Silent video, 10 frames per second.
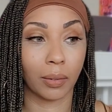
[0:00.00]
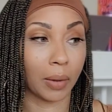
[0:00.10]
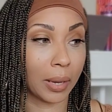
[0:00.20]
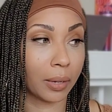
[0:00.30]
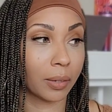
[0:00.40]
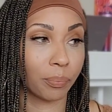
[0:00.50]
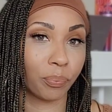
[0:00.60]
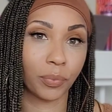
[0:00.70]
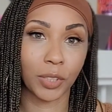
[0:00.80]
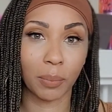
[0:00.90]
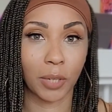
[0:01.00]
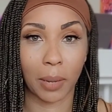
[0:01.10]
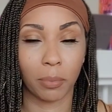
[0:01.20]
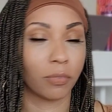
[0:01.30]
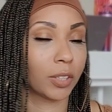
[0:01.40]
like some
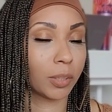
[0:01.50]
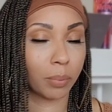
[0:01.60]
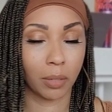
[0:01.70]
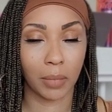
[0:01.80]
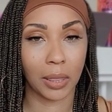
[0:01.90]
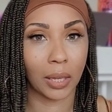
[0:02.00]
type of experiment.